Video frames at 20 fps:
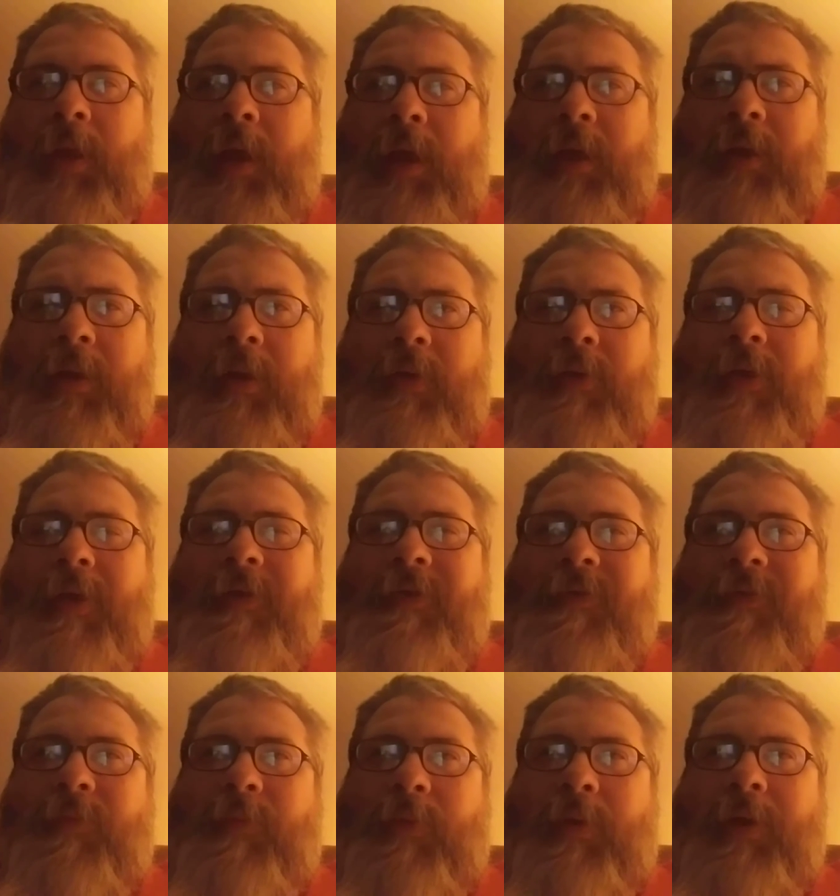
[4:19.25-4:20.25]
I know
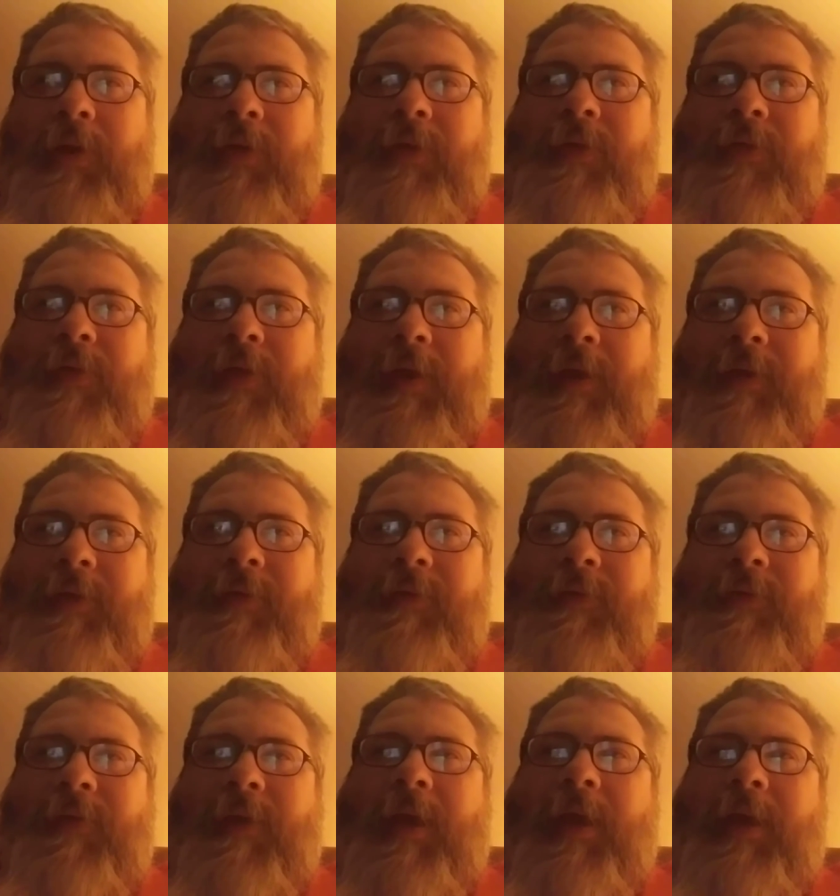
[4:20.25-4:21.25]
that's one of the
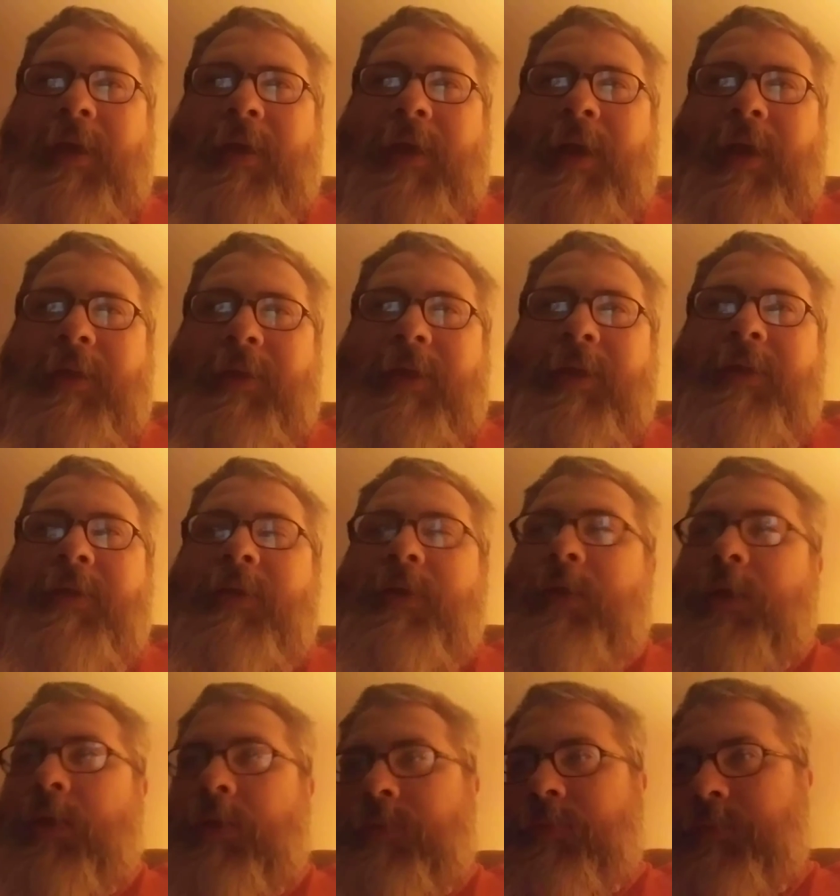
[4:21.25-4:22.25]
things that I need to
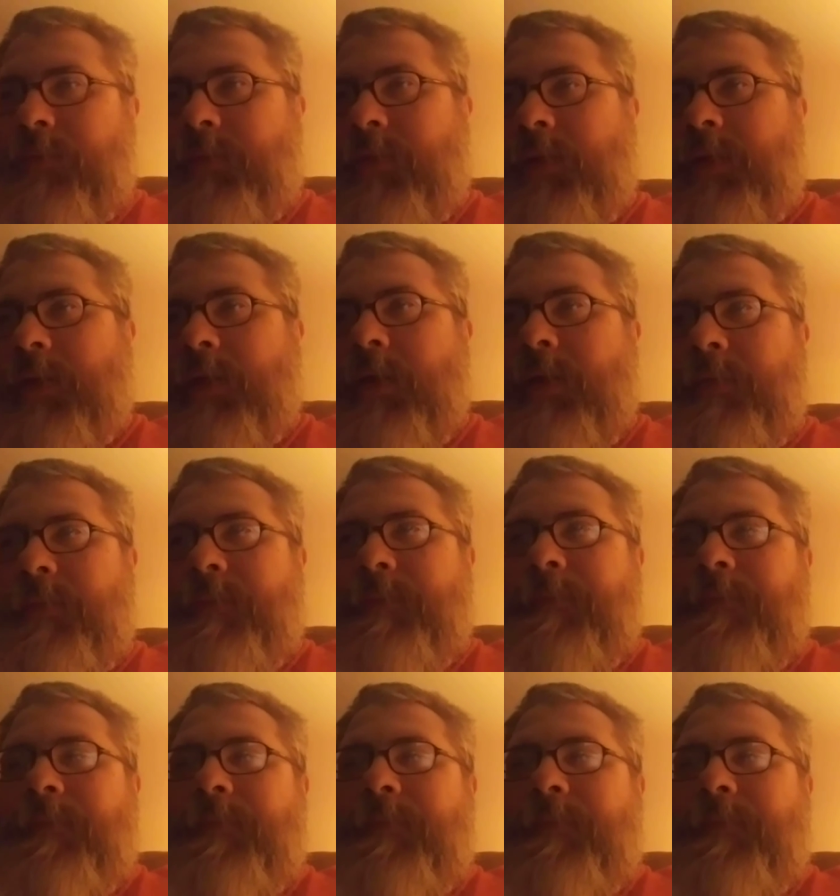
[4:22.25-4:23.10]
do, you know.